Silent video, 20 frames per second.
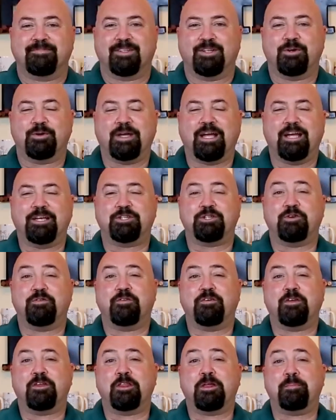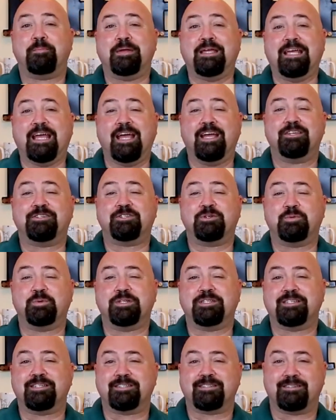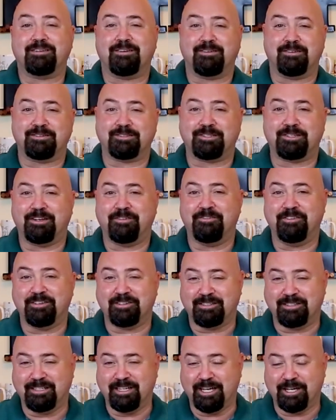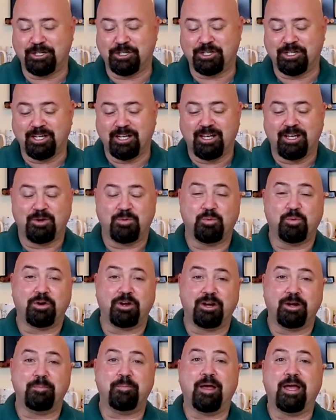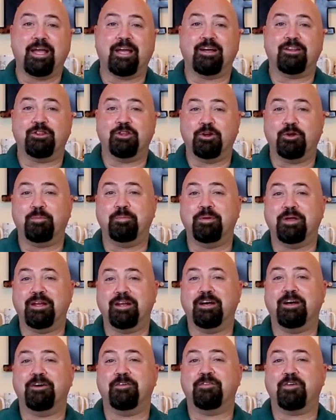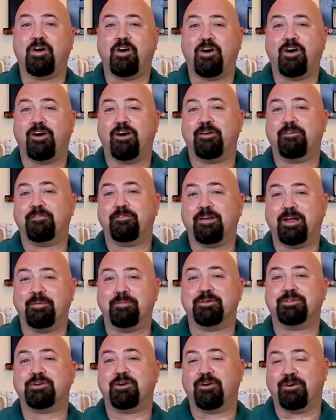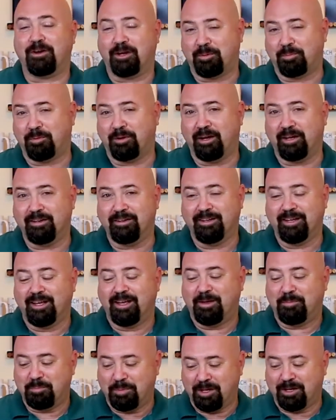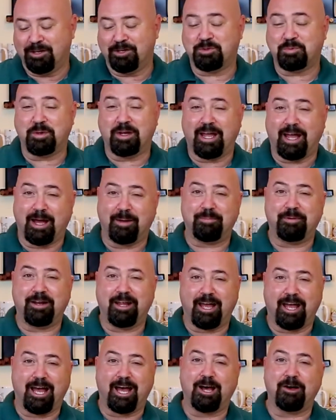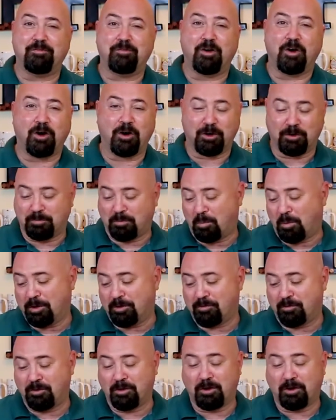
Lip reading: Okay, so for the pièce de résistance of this dish, we're gonna make a little bit of our famous garlic bread because we happen to have our wonderful